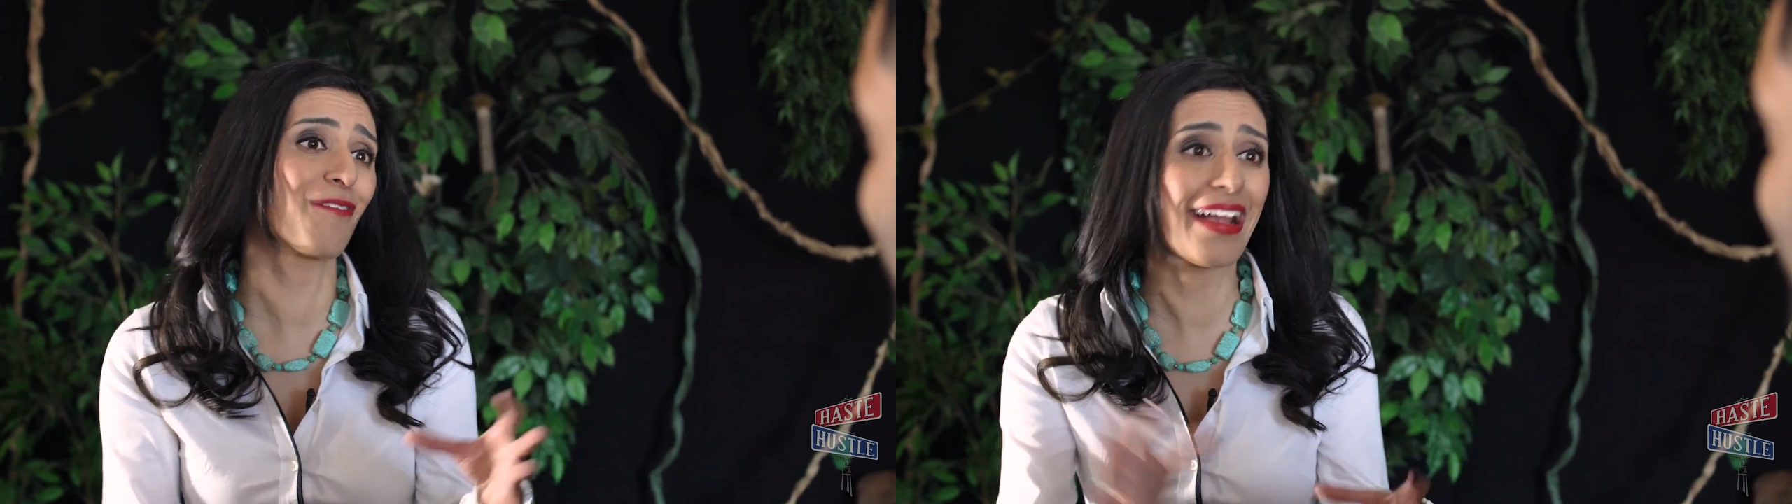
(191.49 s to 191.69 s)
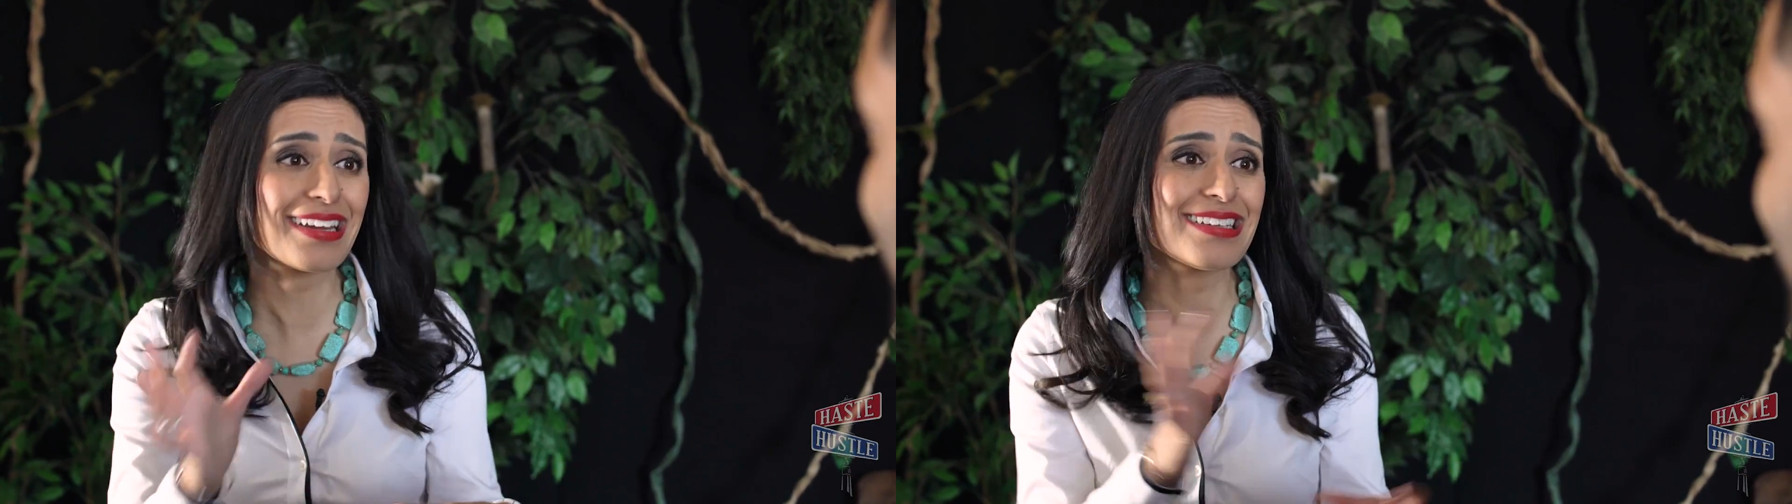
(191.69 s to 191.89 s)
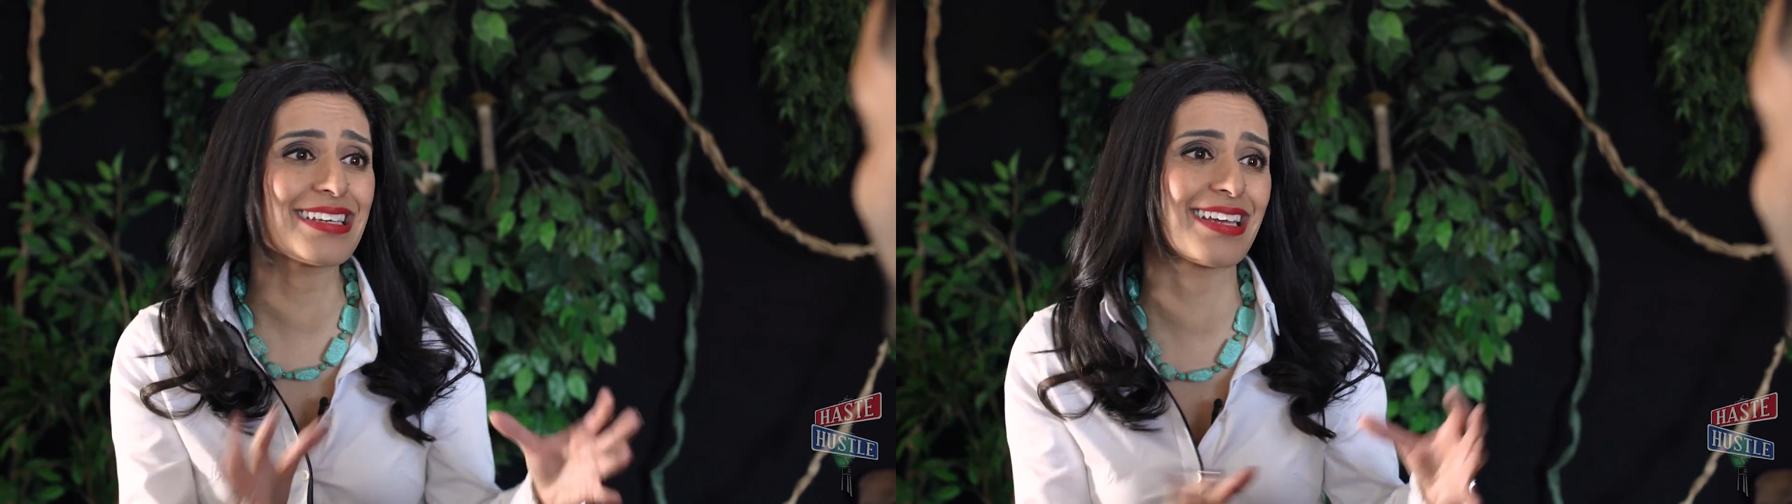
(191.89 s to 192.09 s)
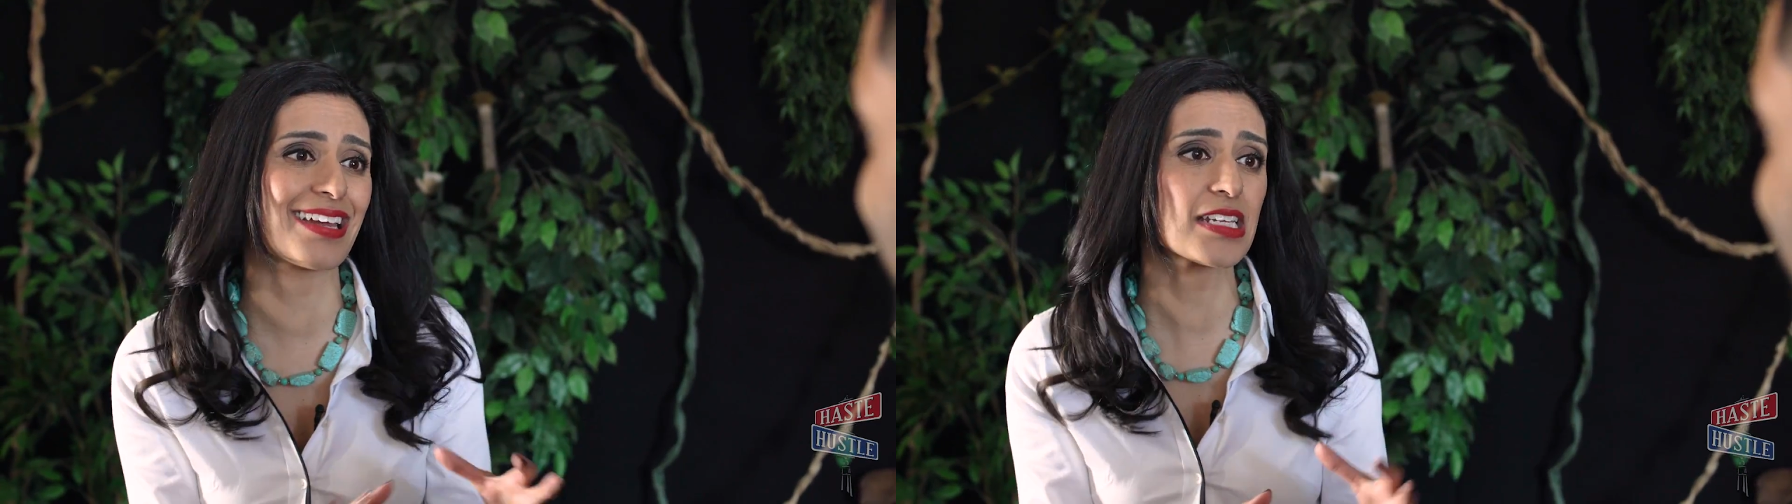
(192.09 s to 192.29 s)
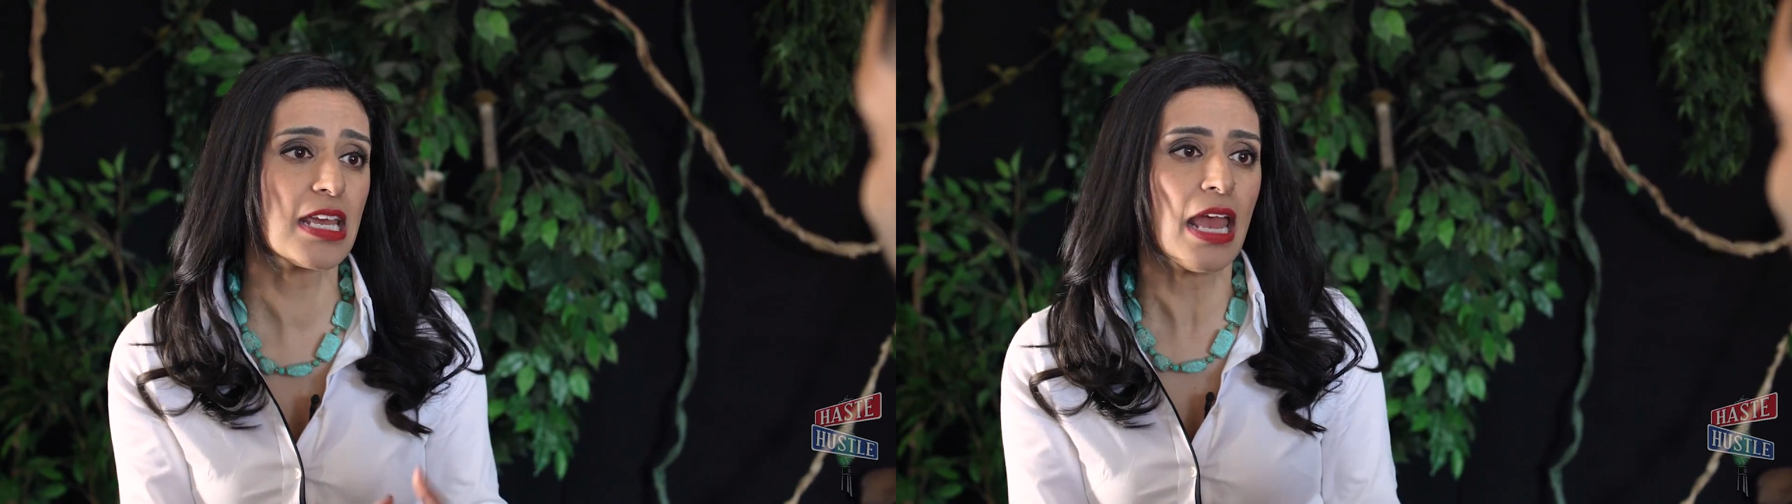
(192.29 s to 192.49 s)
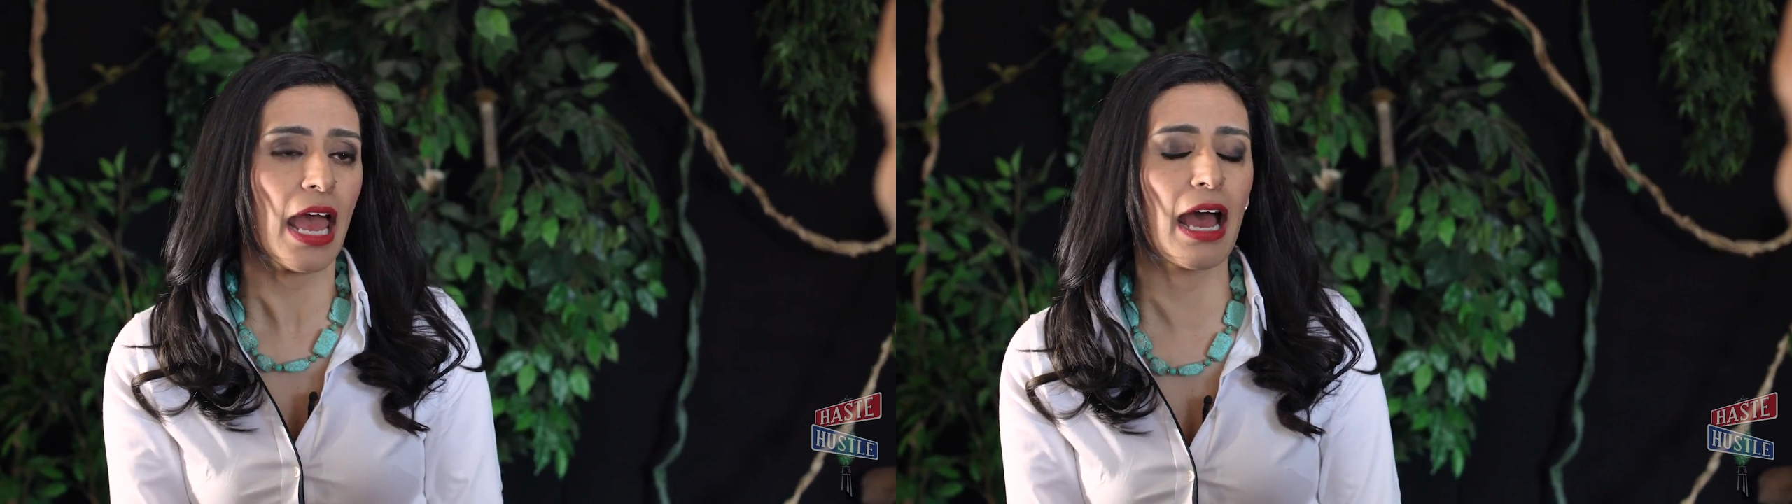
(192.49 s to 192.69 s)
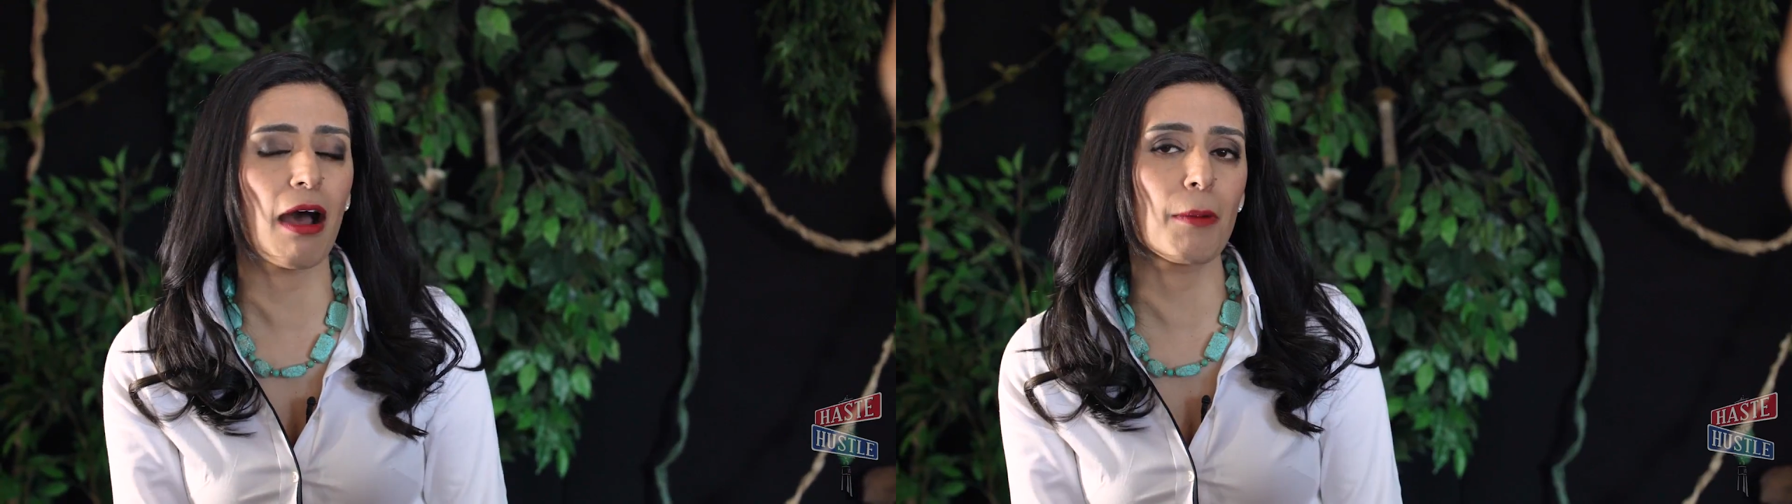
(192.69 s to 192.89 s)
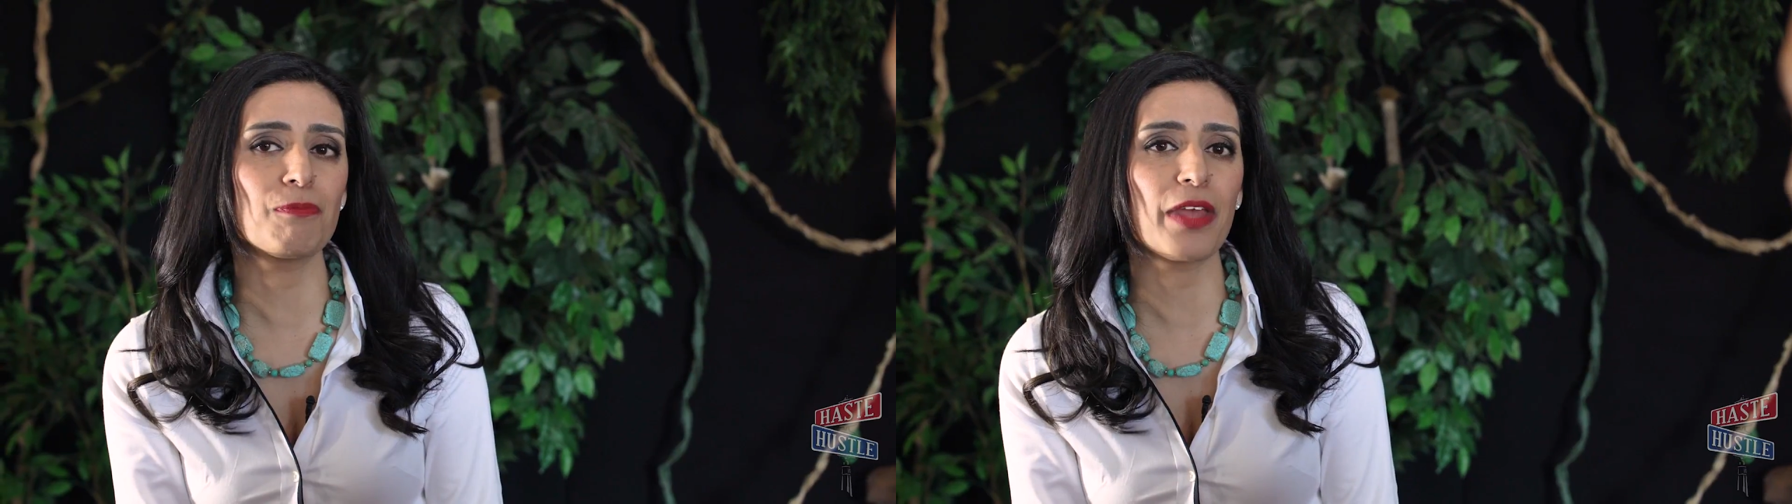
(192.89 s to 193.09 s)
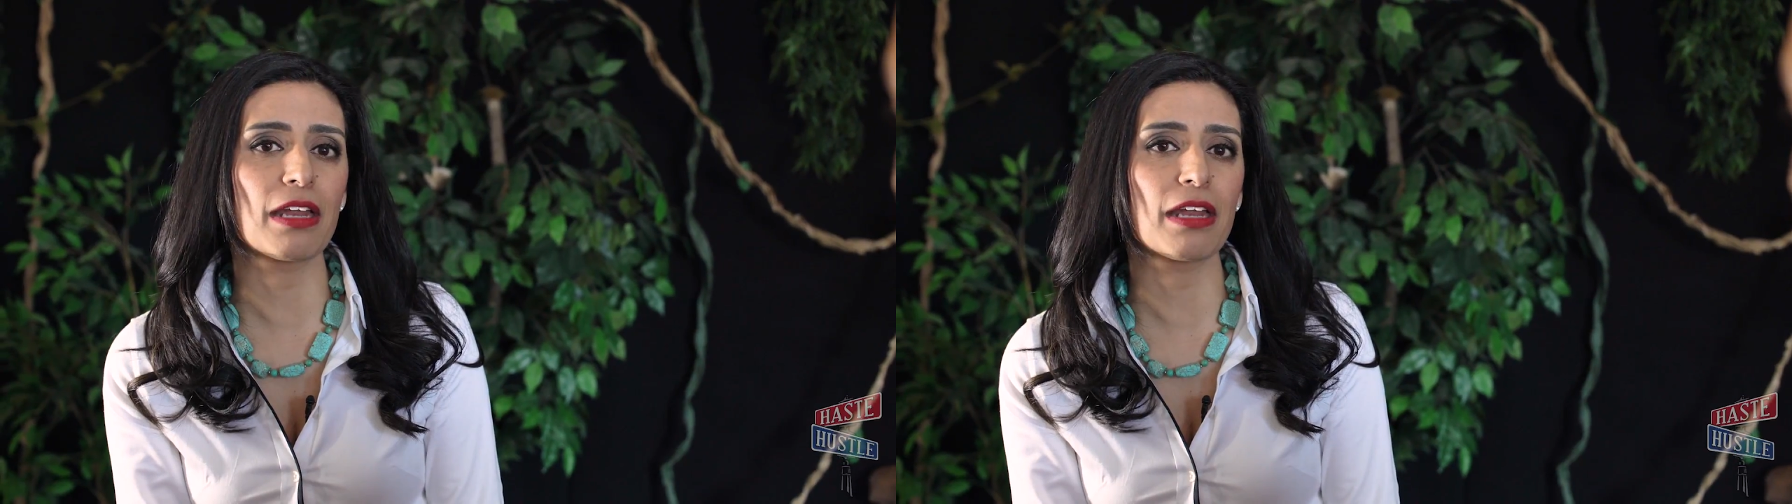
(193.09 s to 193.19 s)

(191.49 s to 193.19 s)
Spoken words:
finding it. And